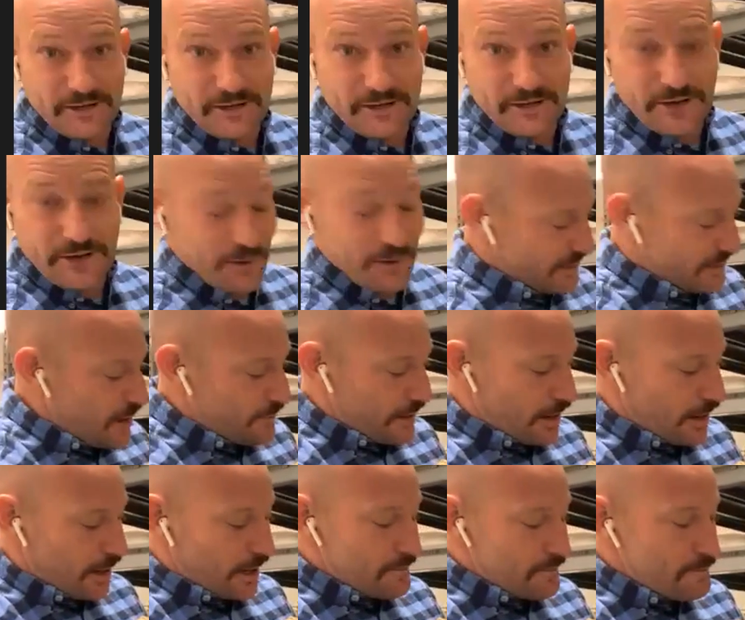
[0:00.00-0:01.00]
thing. But
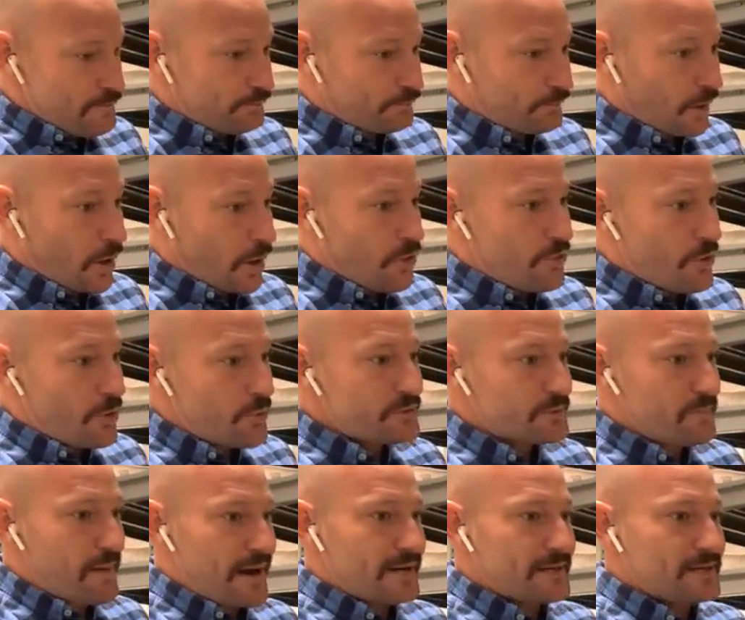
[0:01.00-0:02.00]

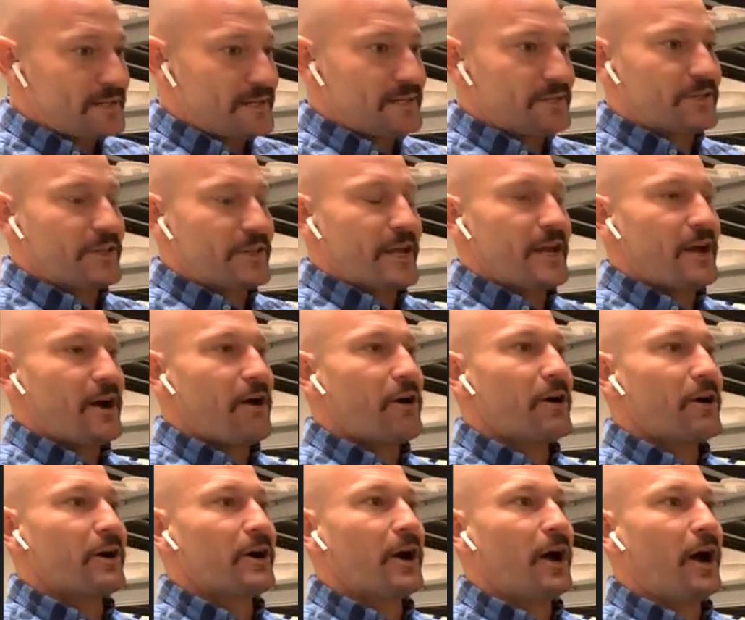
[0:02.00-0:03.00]
those manatees, they
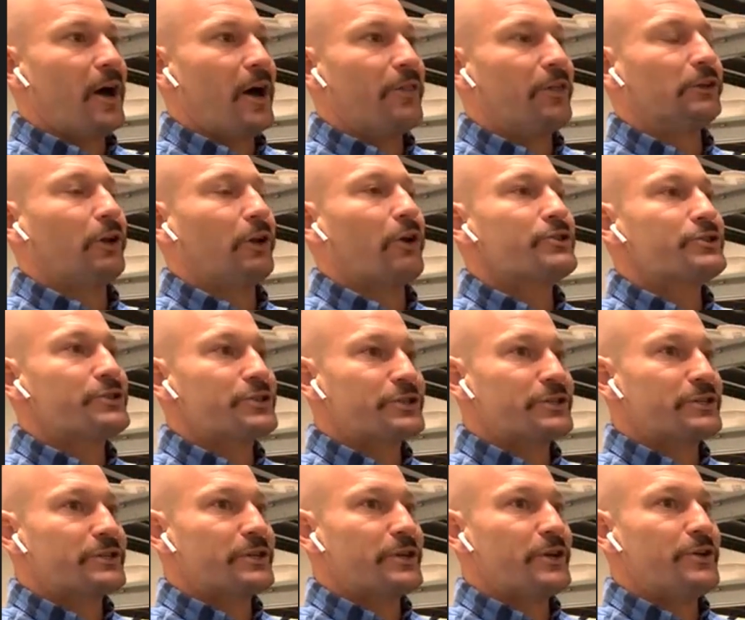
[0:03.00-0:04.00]
are the
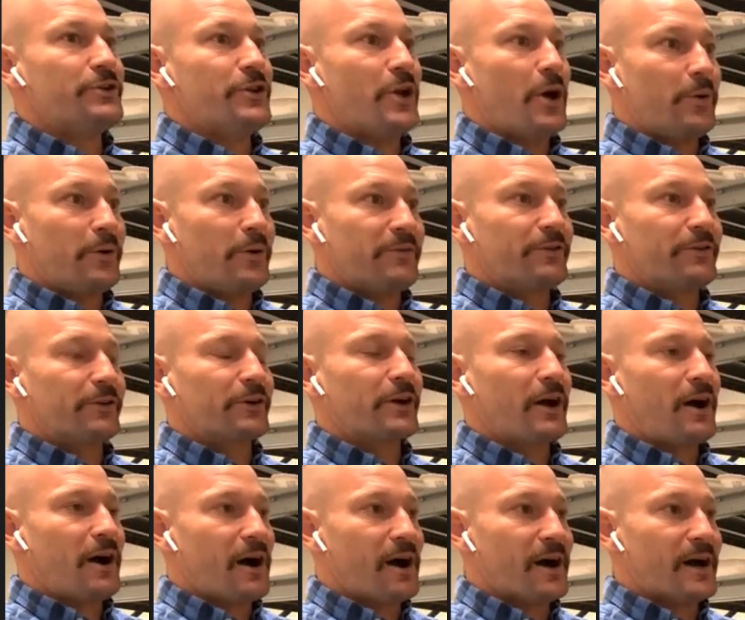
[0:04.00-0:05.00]
largest known of their
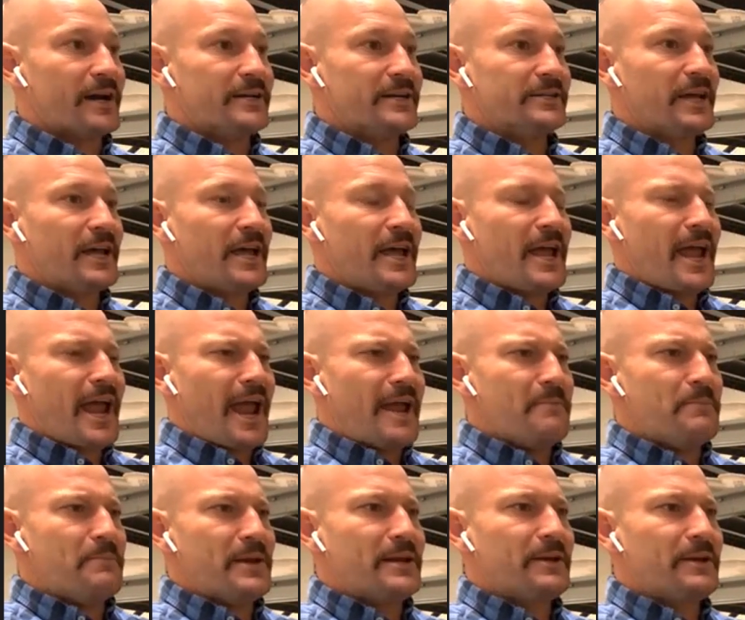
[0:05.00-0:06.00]
kind.
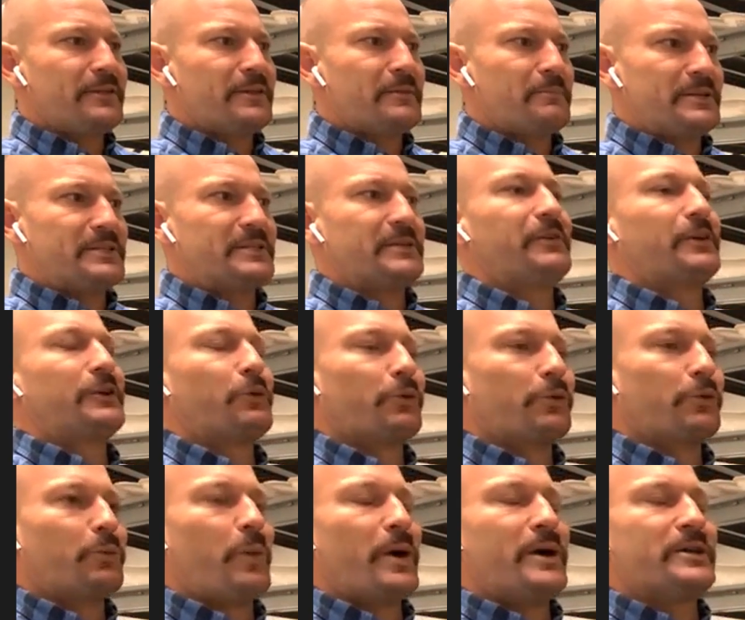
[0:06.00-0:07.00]
And being in the Pacific
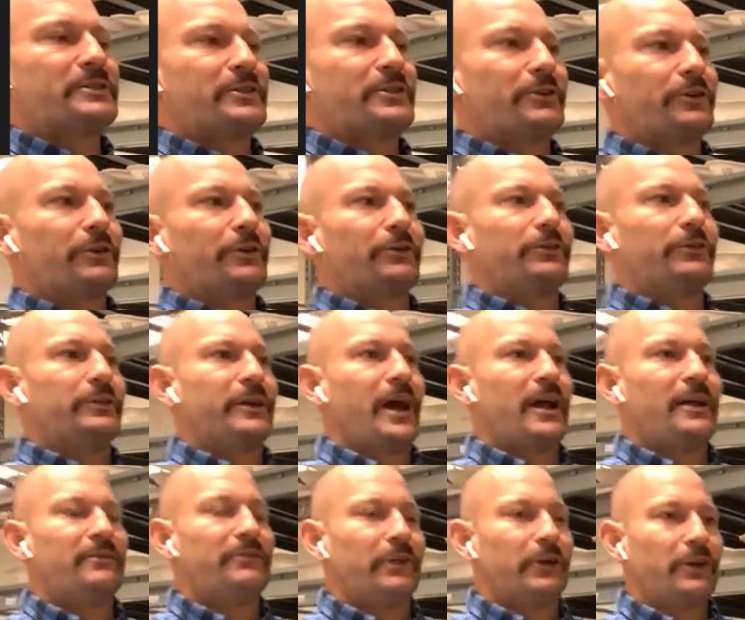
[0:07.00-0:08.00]
Northwest, they're
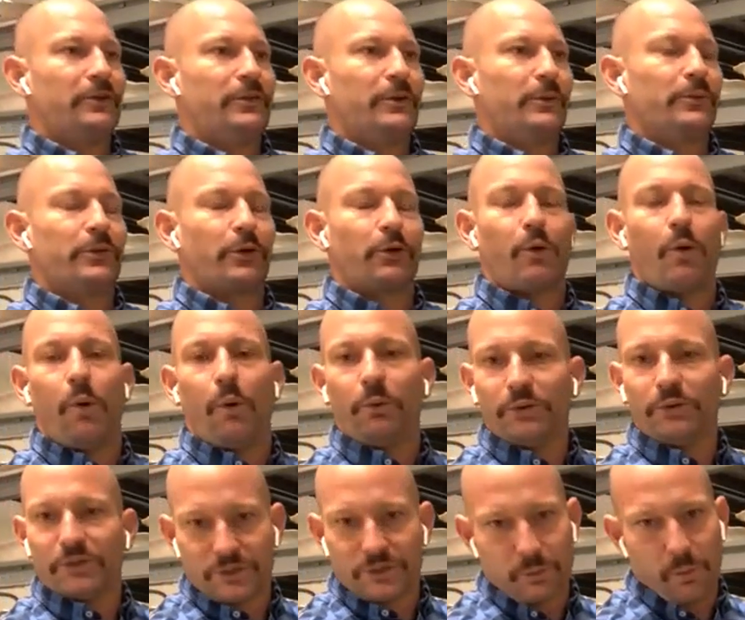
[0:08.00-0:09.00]
kind of like, they were in the
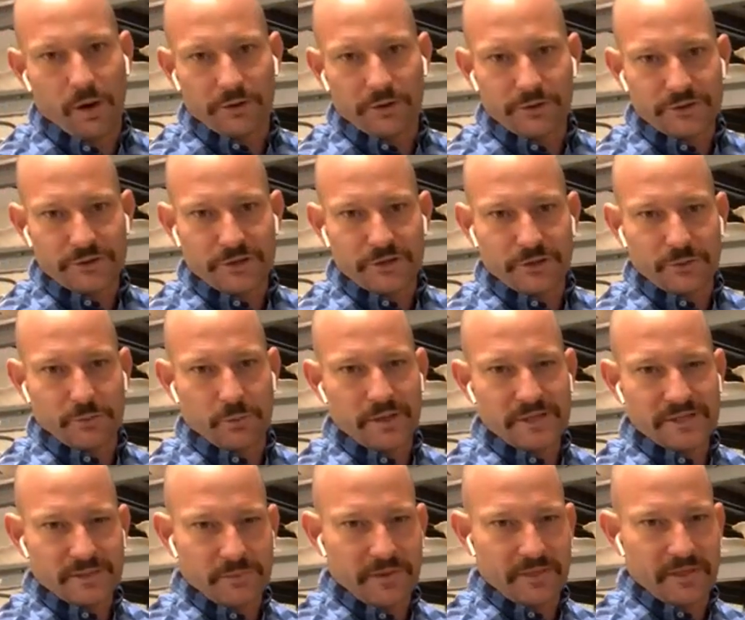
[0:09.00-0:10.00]
coldest waters, because the
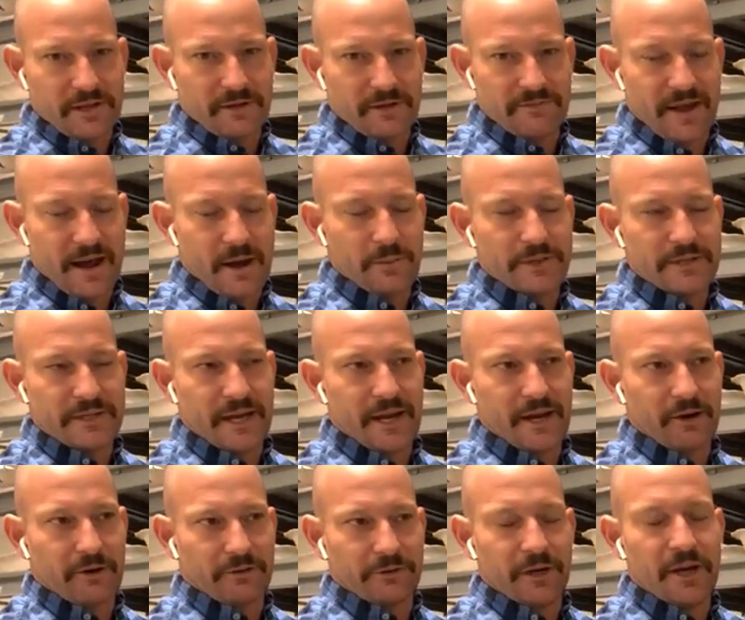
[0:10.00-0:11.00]
ones that we think of
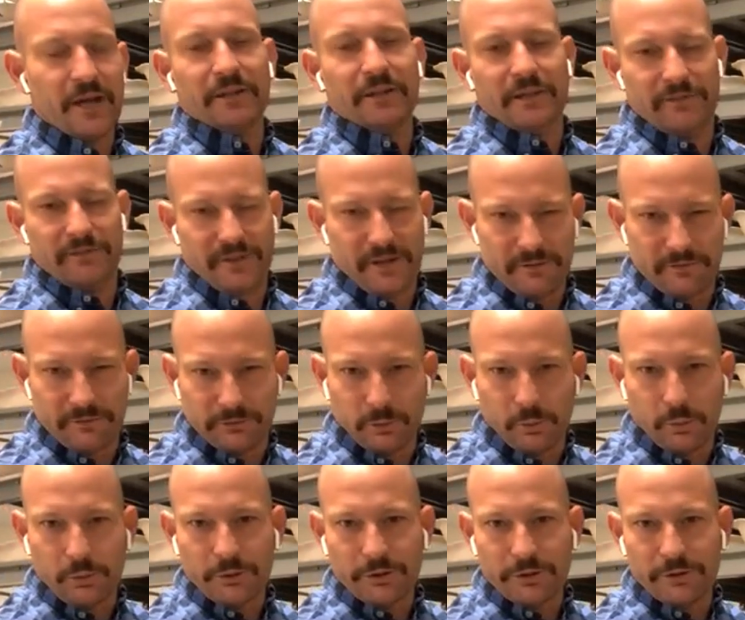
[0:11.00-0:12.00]
nowadays are living in
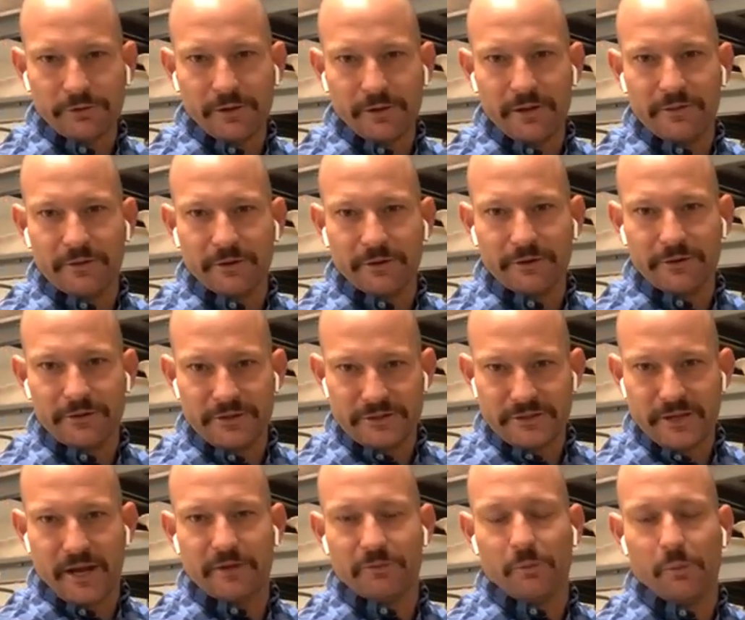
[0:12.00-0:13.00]
Florida, and they're in these
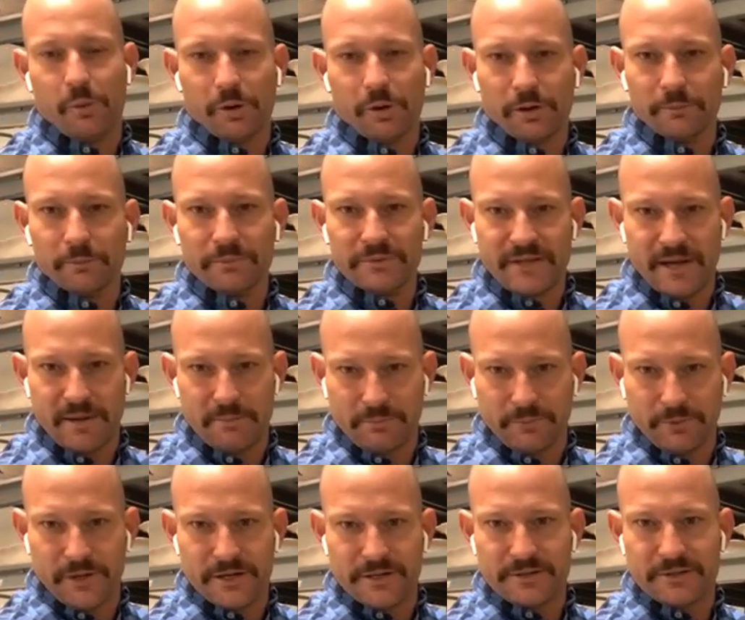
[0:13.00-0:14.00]
kind of warm,
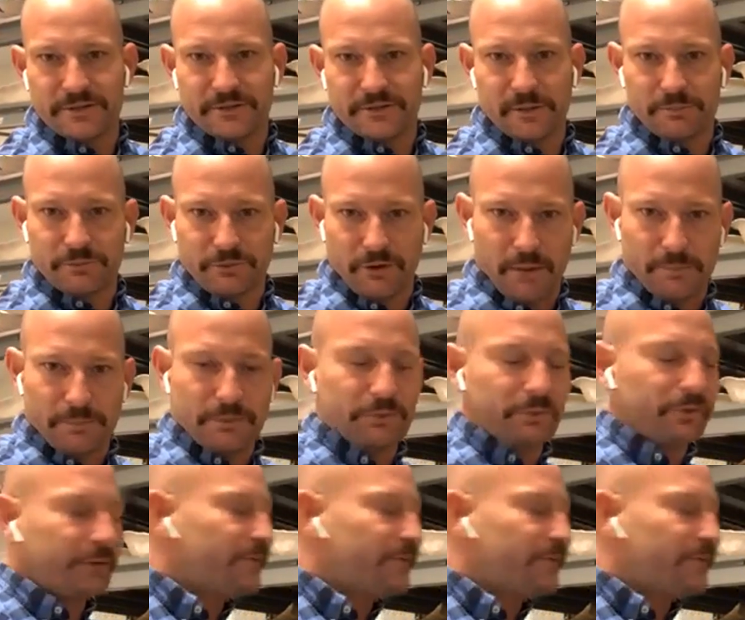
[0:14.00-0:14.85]
temperate, subtropical